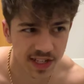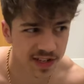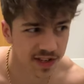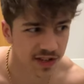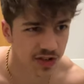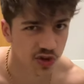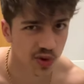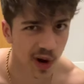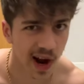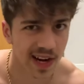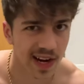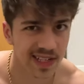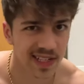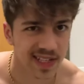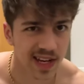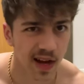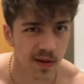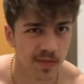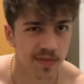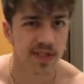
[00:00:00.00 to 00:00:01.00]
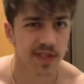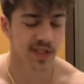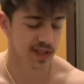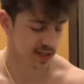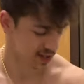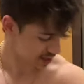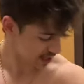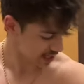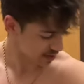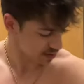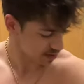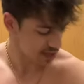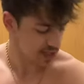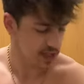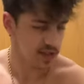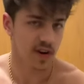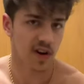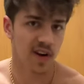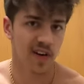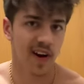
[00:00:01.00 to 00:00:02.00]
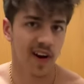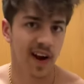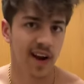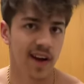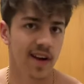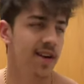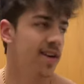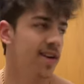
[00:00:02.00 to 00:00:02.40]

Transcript: your triceps? That's what these are, right?